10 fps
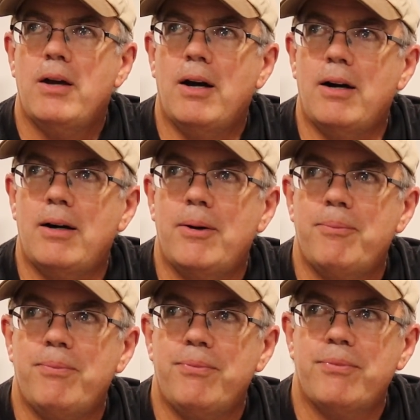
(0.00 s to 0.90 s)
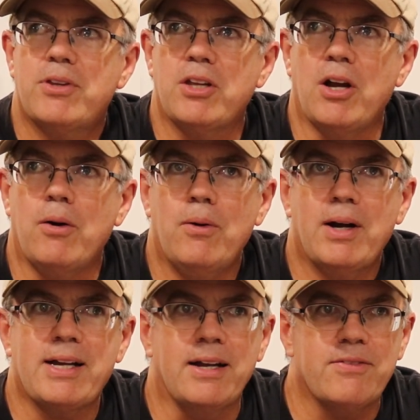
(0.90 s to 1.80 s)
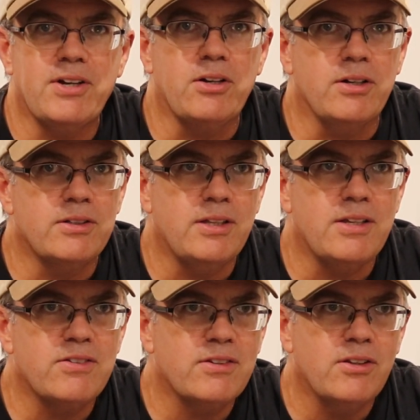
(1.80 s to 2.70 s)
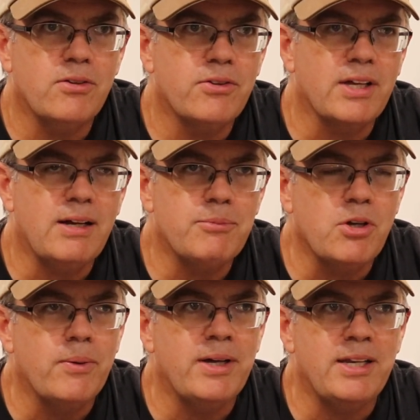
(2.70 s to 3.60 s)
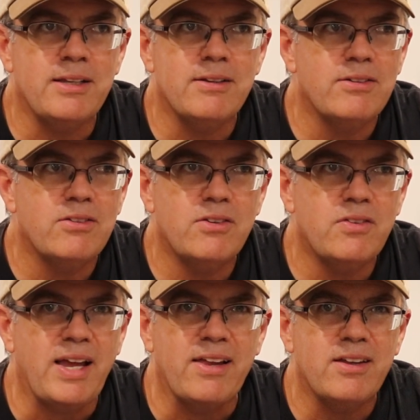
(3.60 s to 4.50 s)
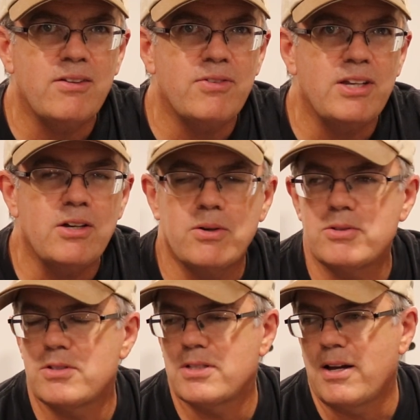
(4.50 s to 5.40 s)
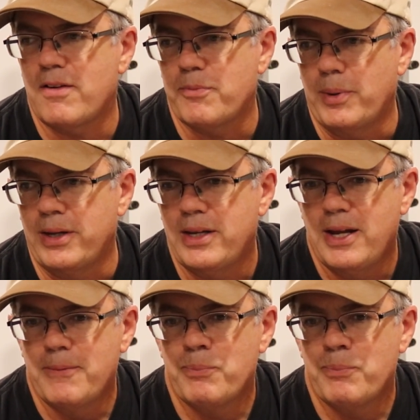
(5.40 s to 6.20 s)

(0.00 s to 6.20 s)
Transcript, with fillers: Um, you know, I kind of got onto this little thing I'm doing and it's daily videos and stuff, but